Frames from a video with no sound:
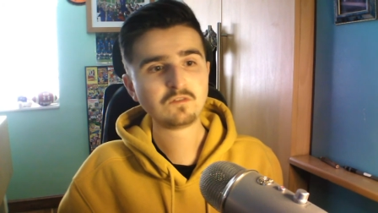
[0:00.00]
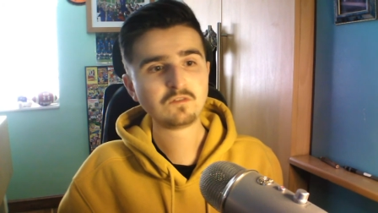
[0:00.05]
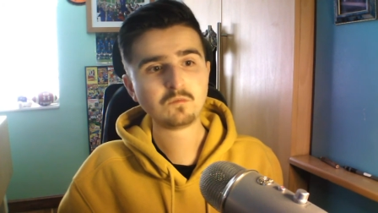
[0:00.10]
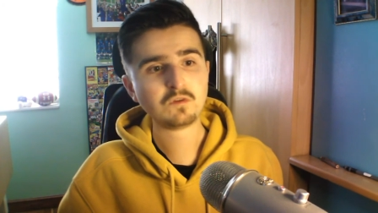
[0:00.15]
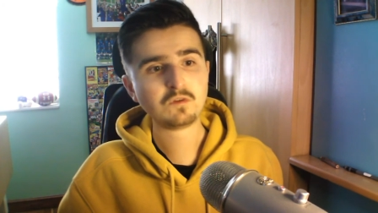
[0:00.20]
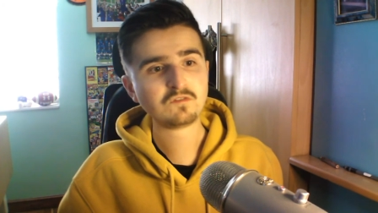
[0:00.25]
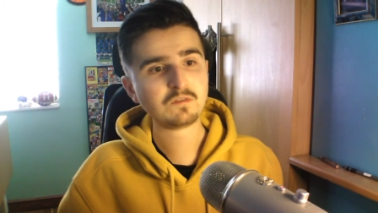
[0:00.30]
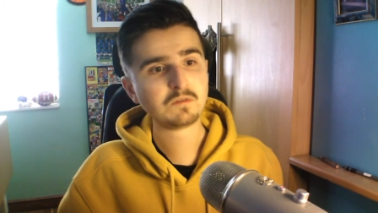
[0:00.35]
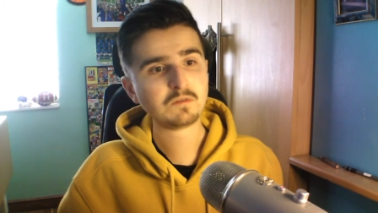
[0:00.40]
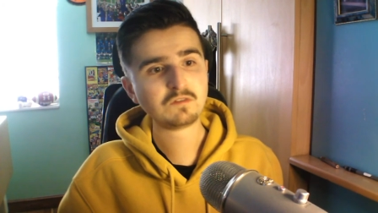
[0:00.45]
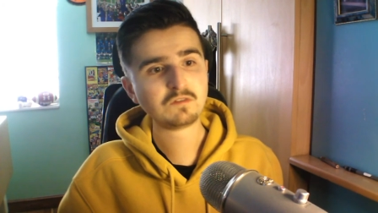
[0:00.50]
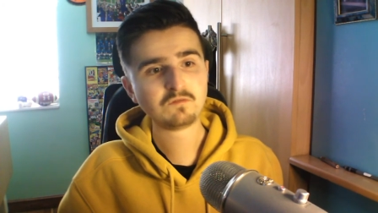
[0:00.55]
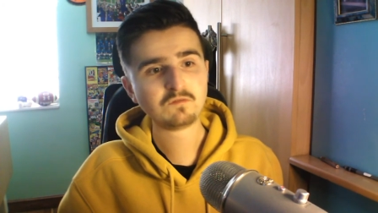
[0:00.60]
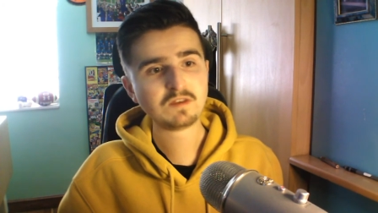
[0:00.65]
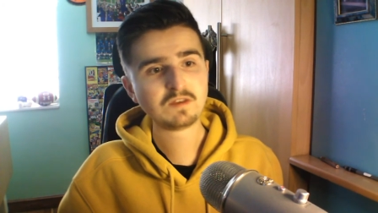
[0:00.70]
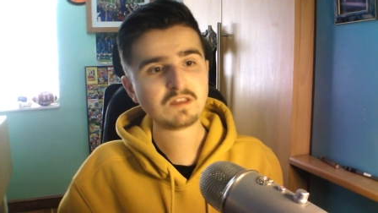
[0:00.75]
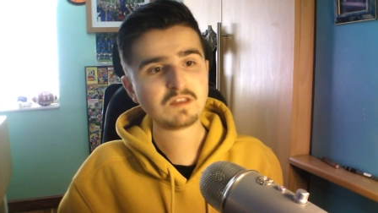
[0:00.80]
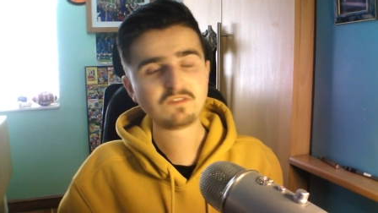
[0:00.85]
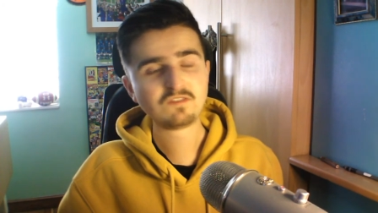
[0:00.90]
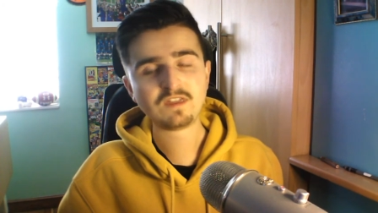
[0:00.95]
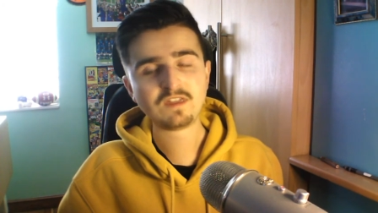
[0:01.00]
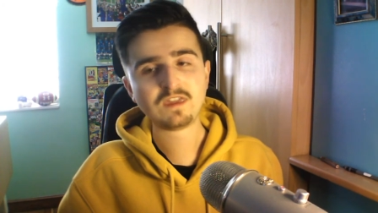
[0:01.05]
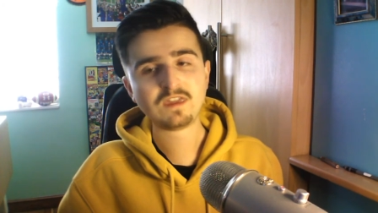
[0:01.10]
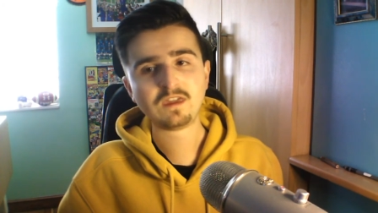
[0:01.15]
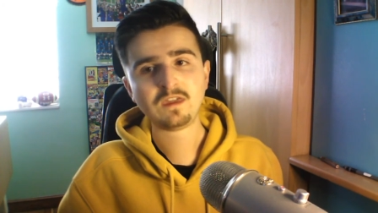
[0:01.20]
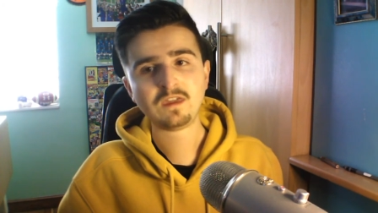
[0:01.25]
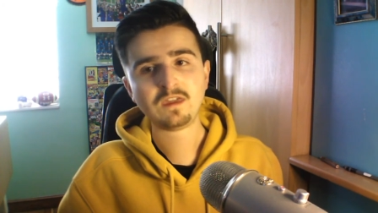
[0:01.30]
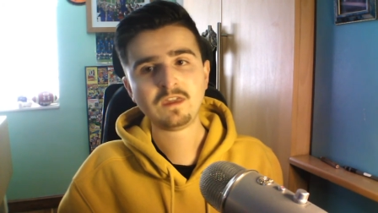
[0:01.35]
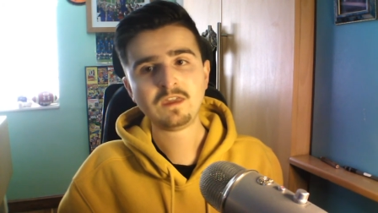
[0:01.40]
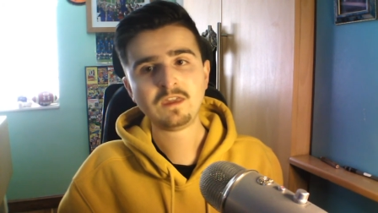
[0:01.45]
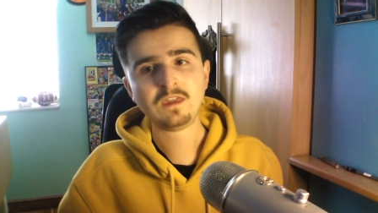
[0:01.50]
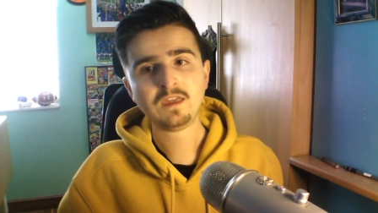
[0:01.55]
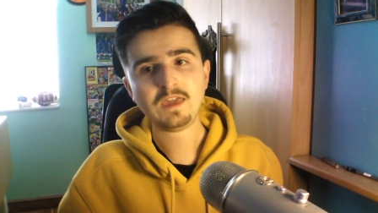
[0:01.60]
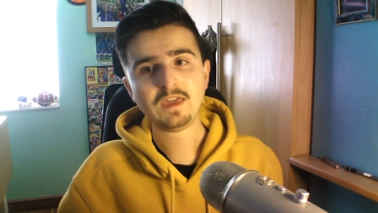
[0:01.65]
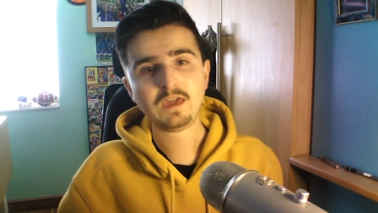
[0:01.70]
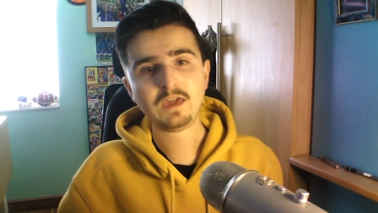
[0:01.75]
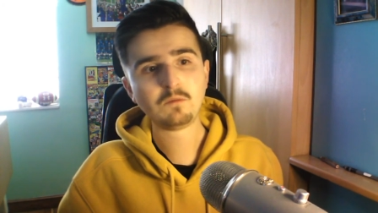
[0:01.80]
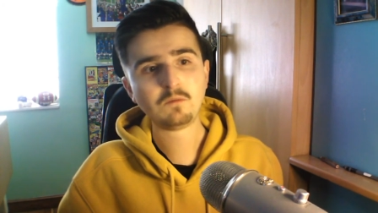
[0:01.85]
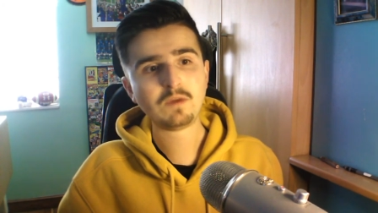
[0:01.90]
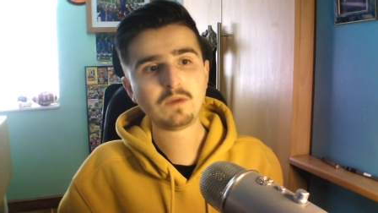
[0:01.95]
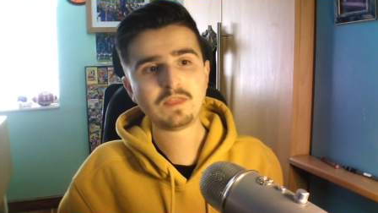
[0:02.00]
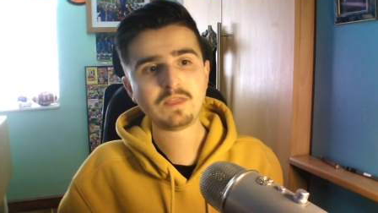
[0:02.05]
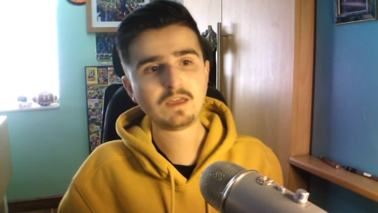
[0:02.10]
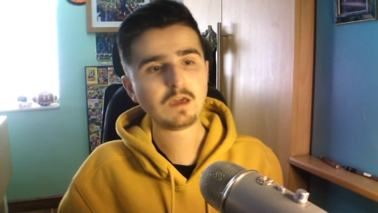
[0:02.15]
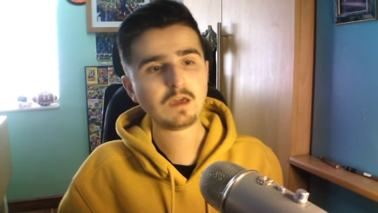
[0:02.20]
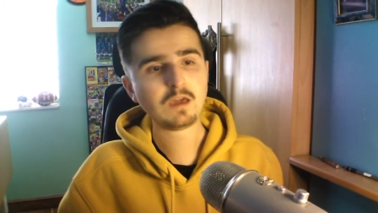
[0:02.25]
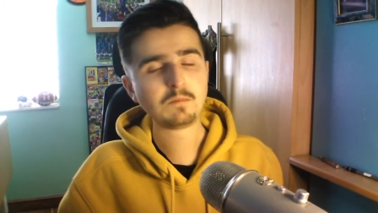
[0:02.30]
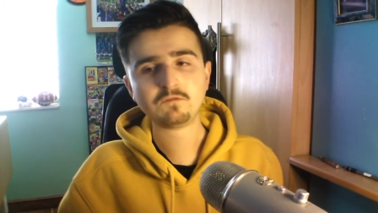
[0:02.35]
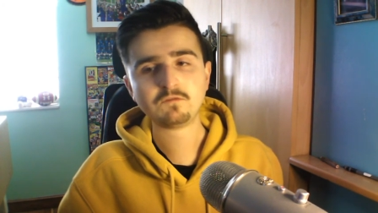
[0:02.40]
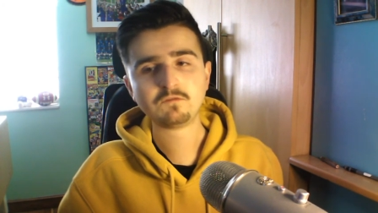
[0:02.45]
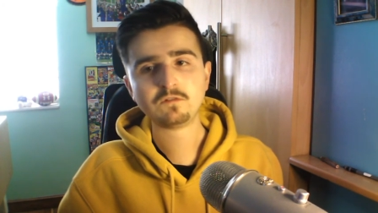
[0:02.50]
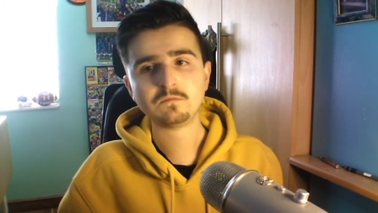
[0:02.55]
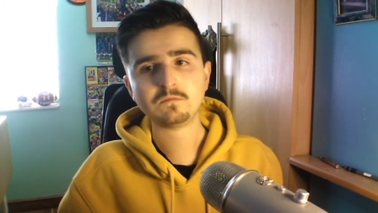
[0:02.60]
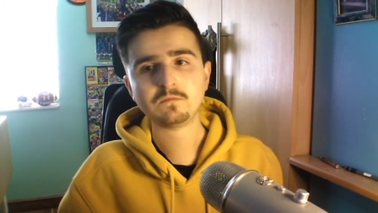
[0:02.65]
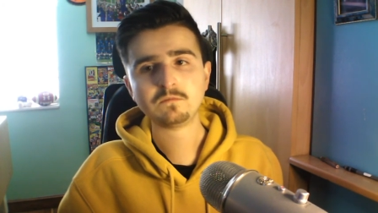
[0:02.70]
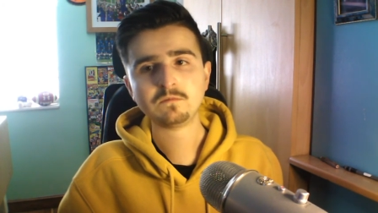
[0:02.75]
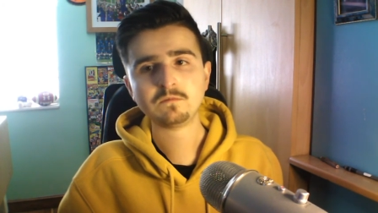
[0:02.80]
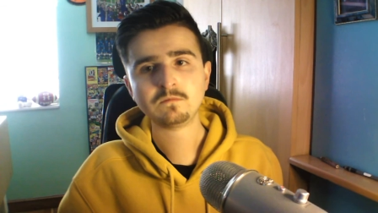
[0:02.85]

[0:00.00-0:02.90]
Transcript: what someone's really saying and where they're coming from.